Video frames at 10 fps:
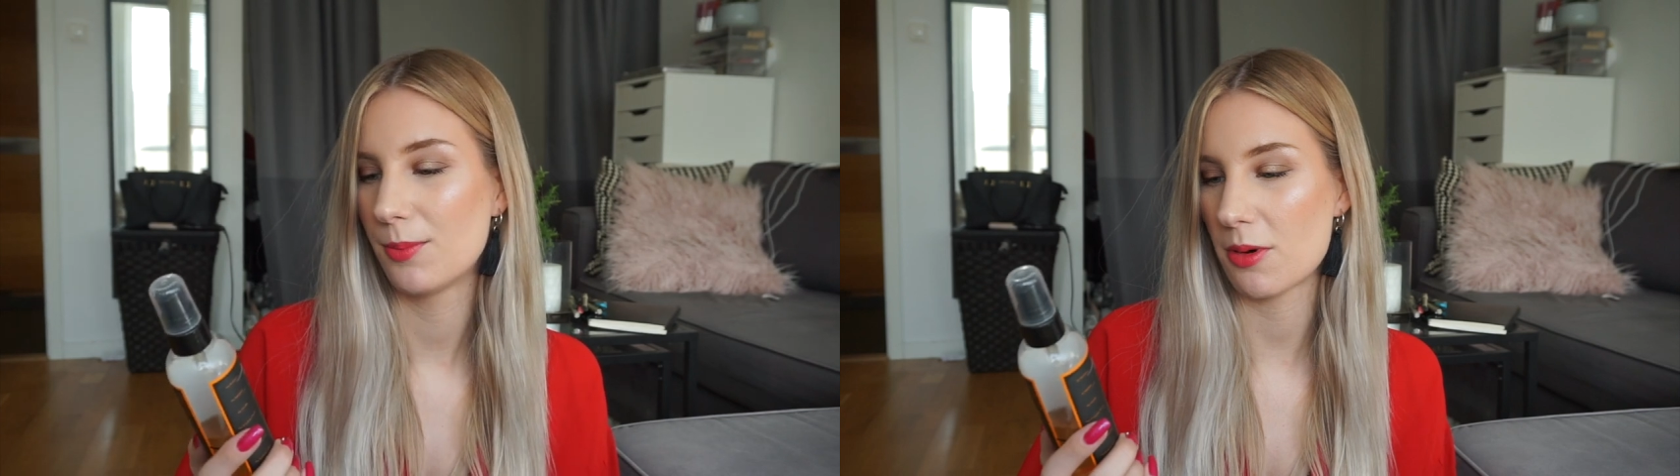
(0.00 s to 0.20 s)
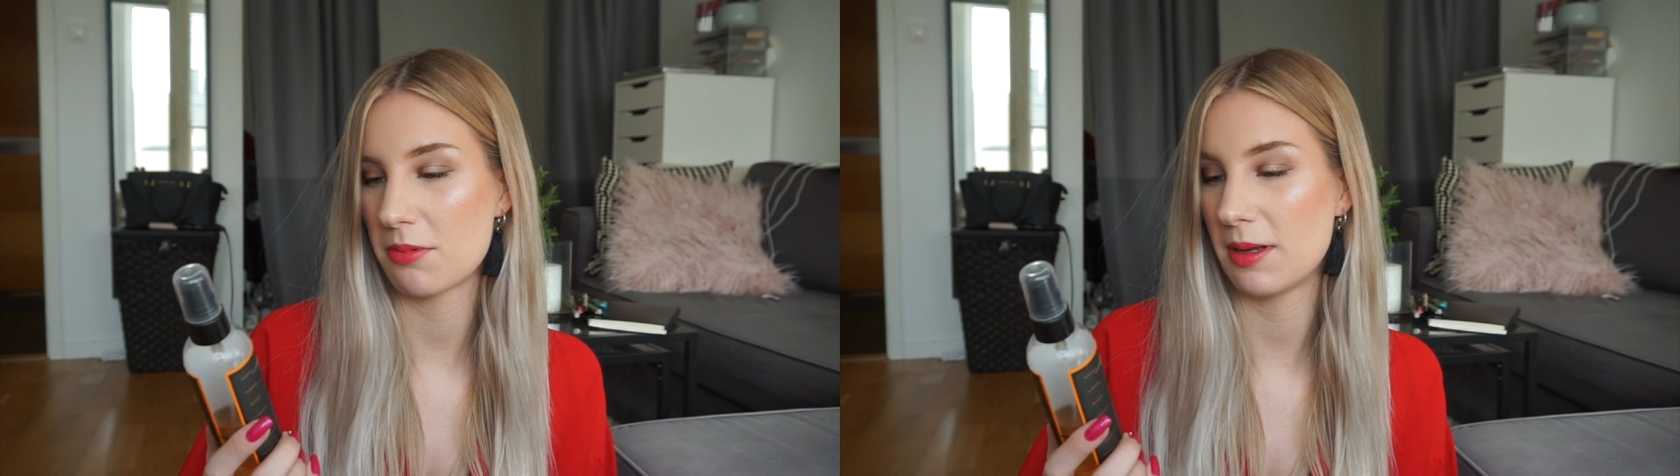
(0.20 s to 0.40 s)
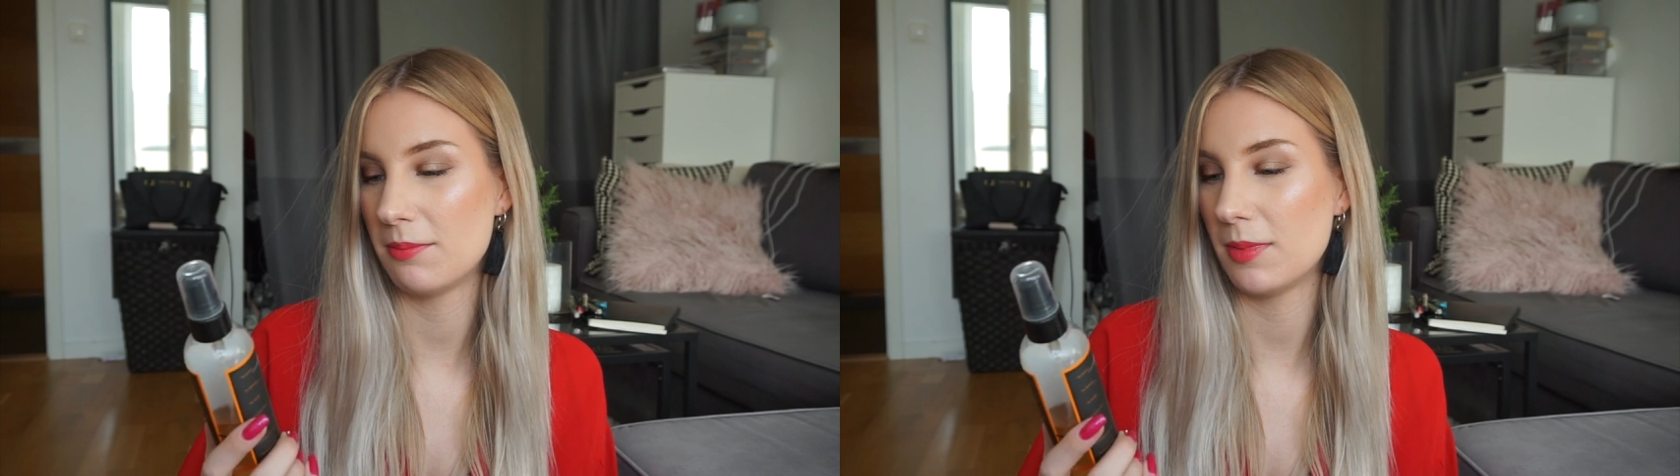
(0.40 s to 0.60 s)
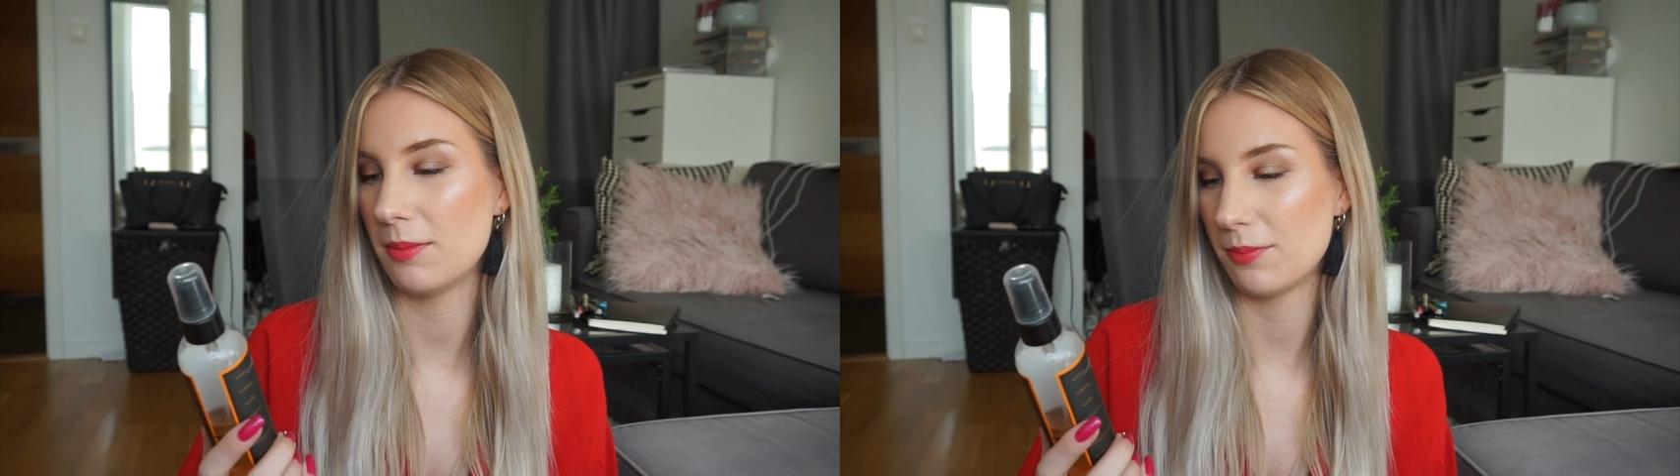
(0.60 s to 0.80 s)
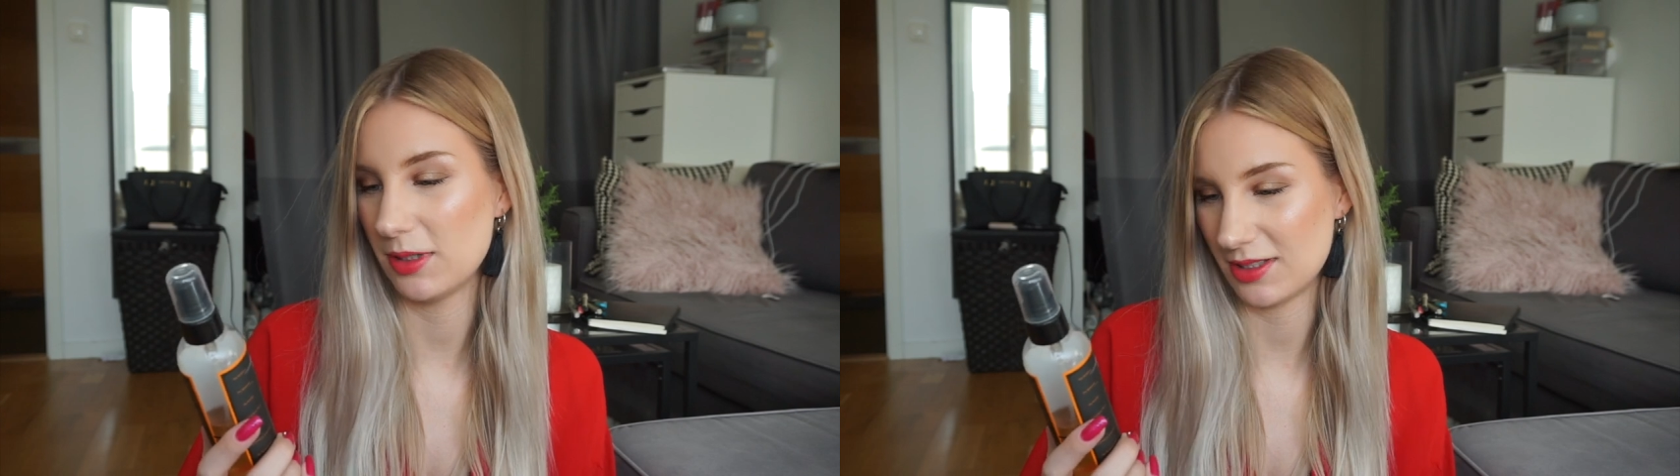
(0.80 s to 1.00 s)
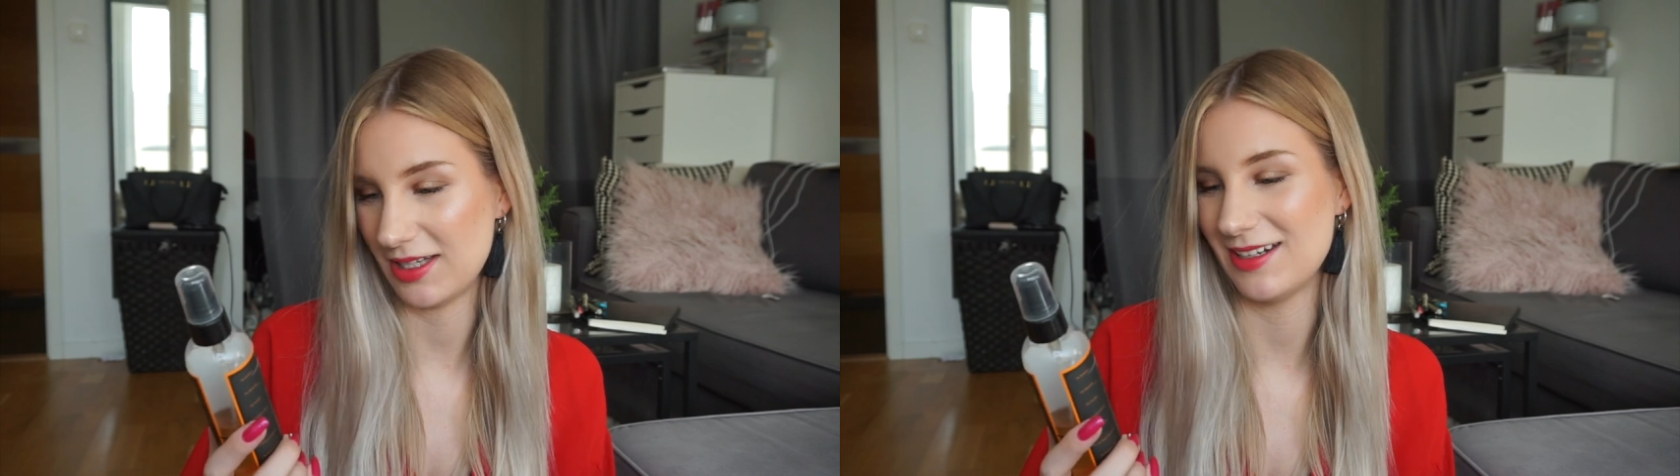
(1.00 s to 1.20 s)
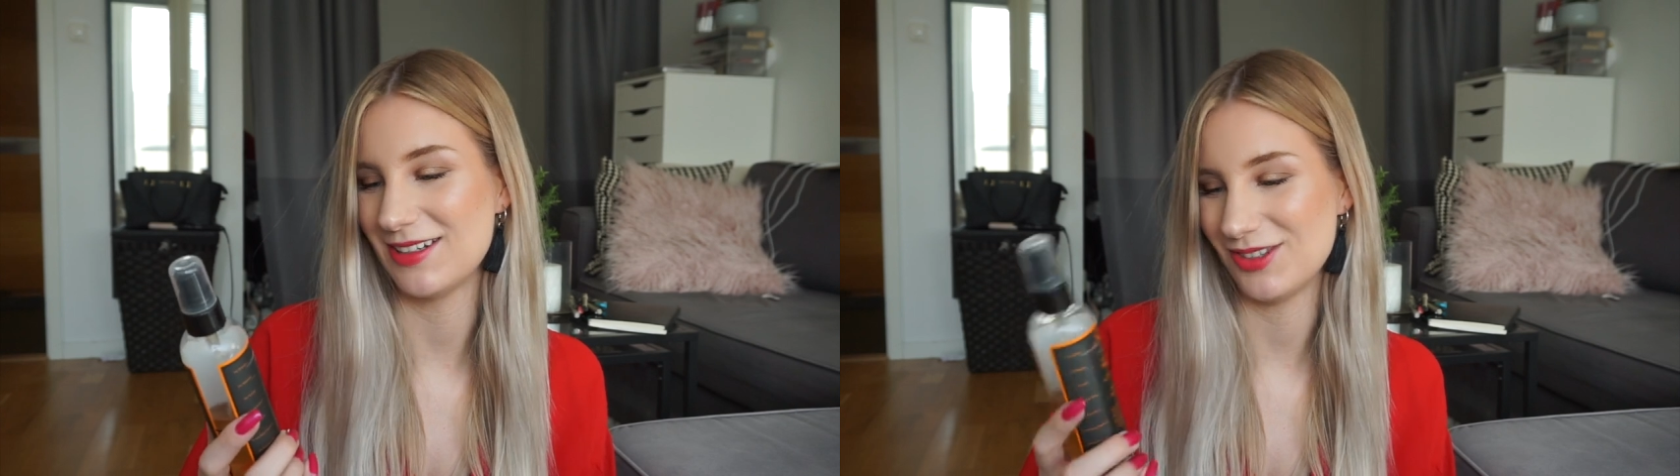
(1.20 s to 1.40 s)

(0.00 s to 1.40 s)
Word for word: Problem Skin